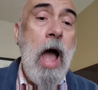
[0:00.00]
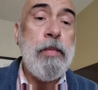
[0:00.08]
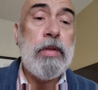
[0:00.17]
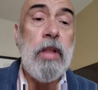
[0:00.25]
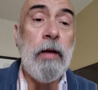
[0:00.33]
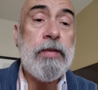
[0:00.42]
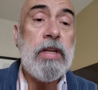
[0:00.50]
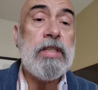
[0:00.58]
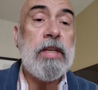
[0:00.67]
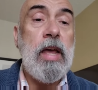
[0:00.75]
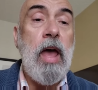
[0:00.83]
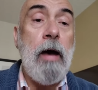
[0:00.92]
I would love to
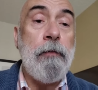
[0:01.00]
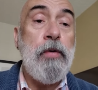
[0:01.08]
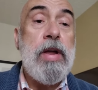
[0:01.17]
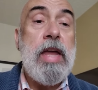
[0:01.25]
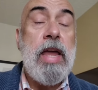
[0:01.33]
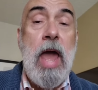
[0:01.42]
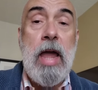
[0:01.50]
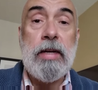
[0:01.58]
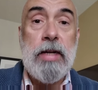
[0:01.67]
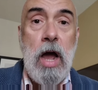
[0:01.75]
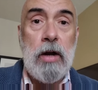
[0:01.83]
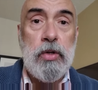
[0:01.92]
see every gay
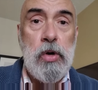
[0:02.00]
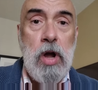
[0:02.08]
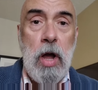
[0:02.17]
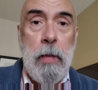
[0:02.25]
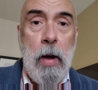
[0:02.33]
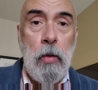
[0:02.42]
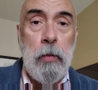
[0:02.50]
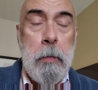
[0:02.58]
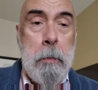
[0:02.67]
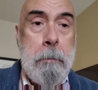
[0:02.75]
doctor come out.